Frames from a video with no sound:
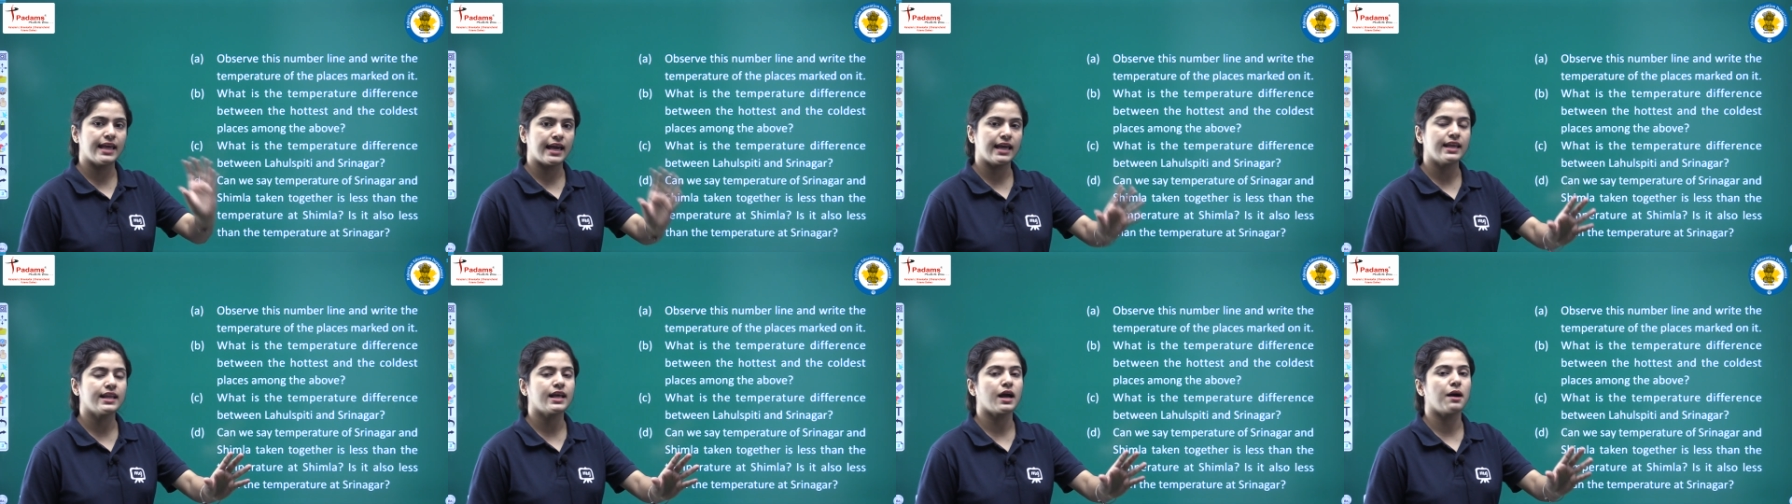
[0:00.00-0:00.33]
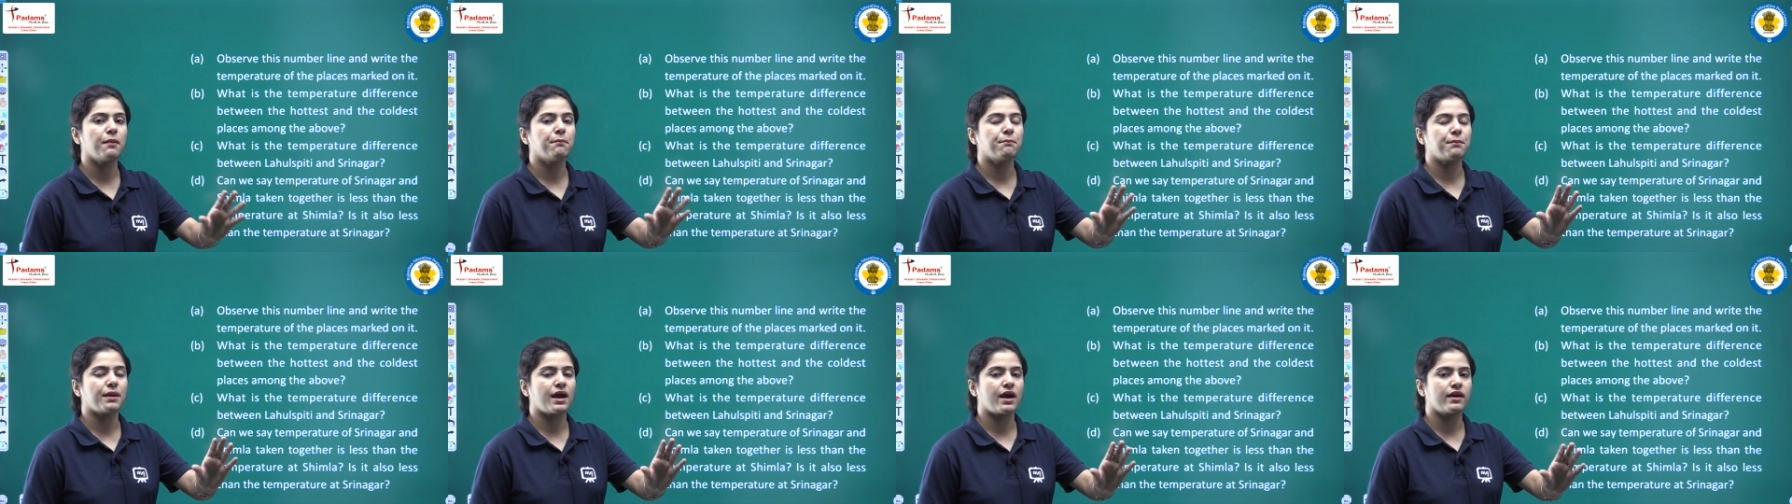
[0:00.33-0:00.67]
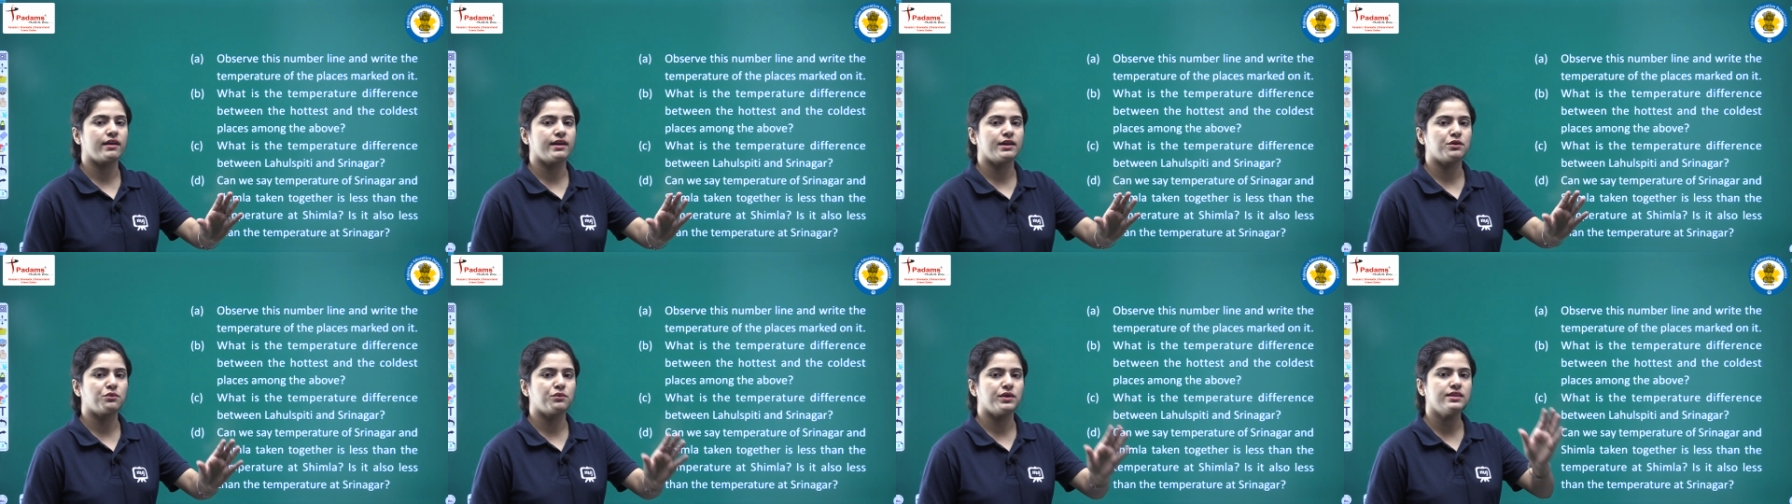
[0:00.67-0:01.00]
then
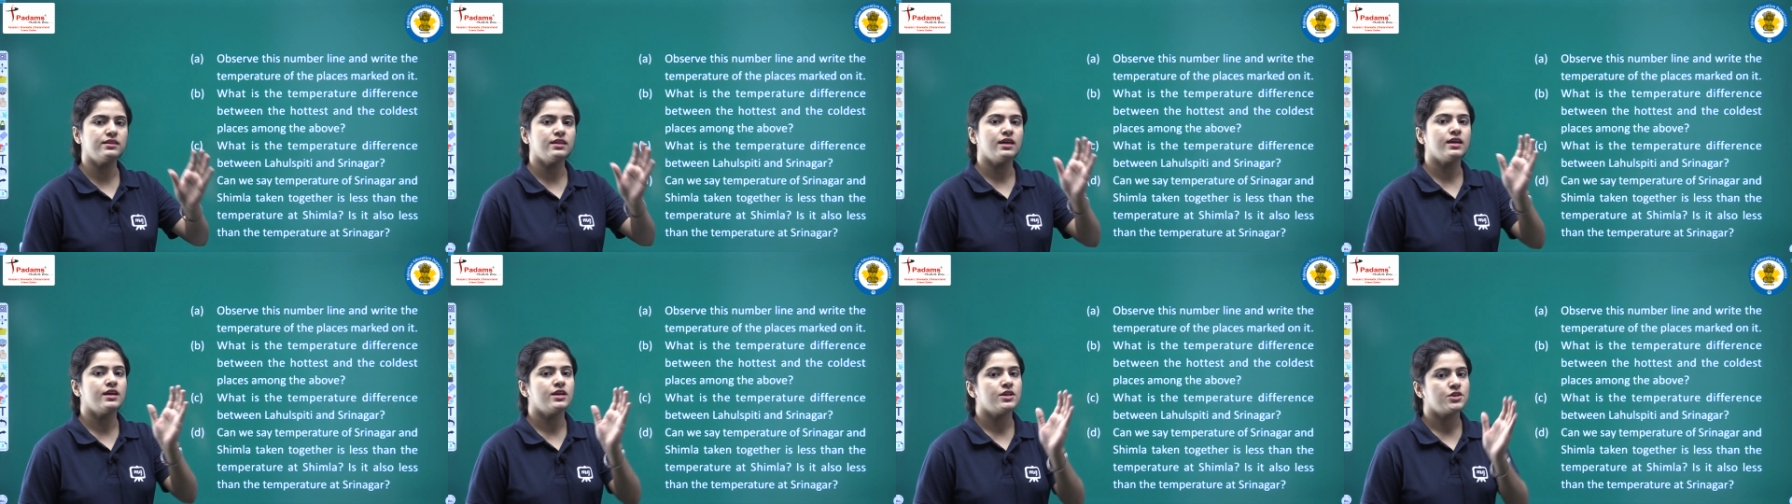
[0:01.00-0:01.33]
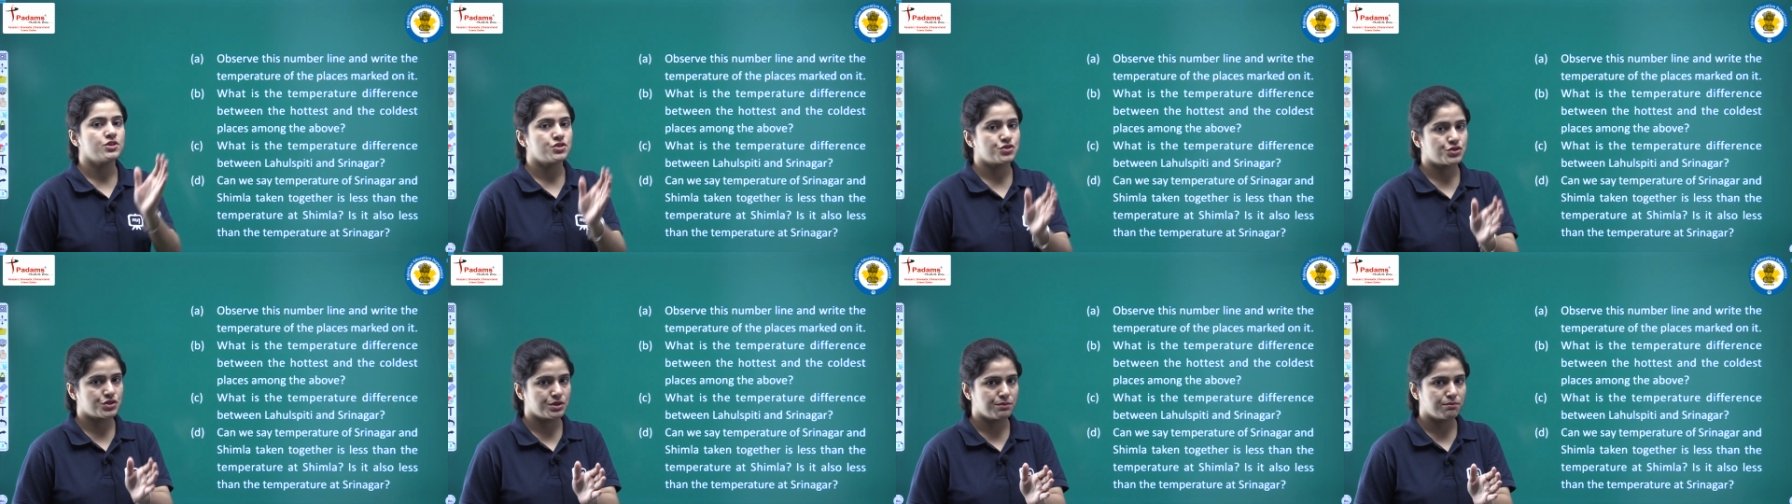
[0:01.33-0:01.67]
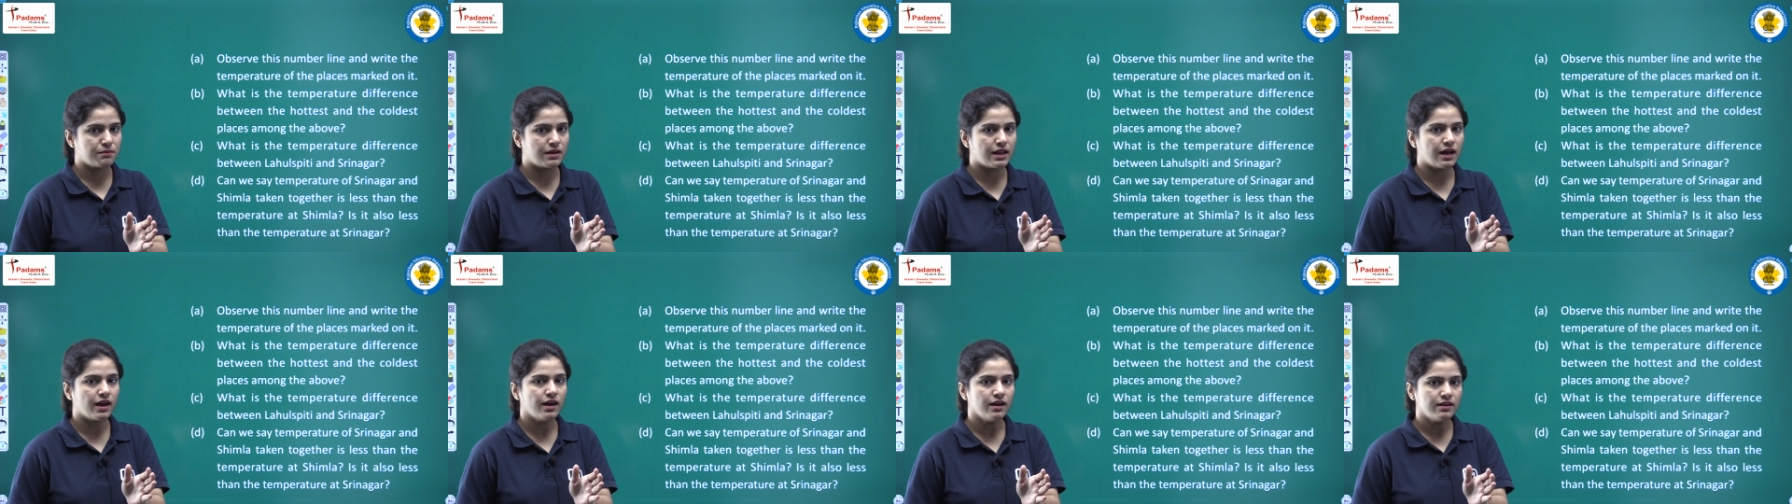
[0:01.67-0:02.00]
compare it with
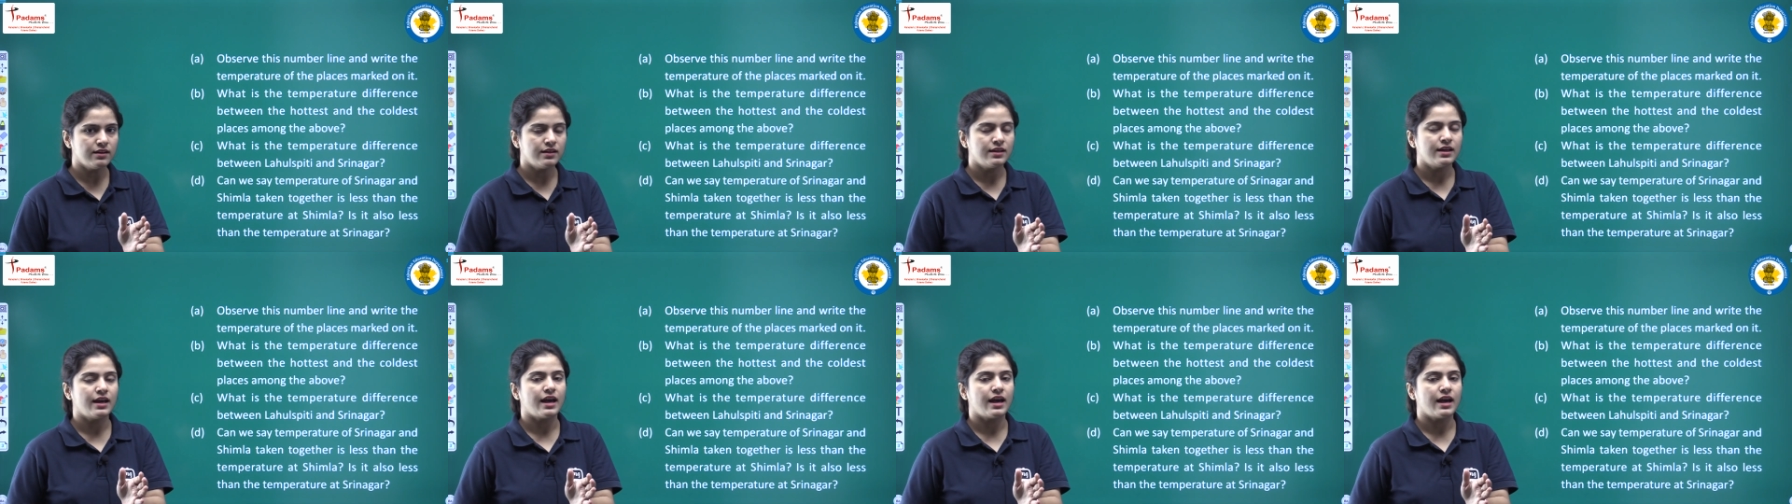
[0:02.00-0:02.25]
Shimla